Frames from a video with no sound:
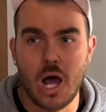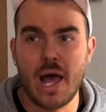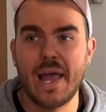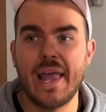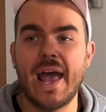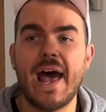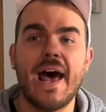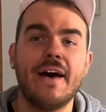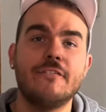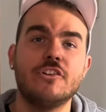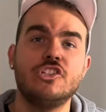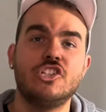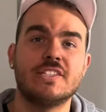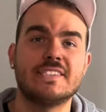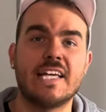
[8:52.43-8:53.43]
I have
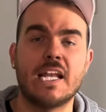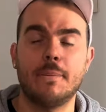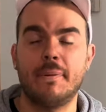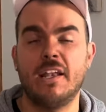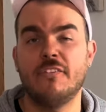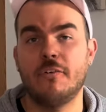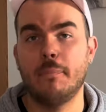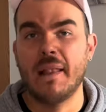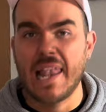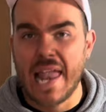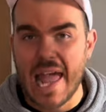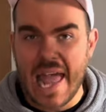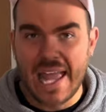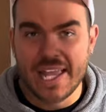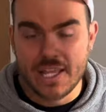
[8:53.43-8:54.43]
just had a bit of a
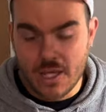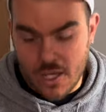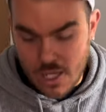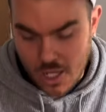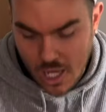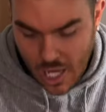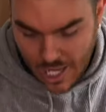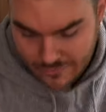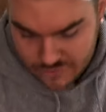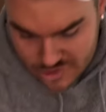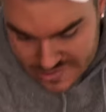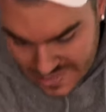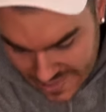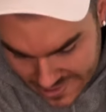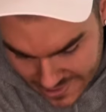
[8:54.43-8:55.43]
play. I've
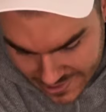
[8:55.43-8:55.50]
just had a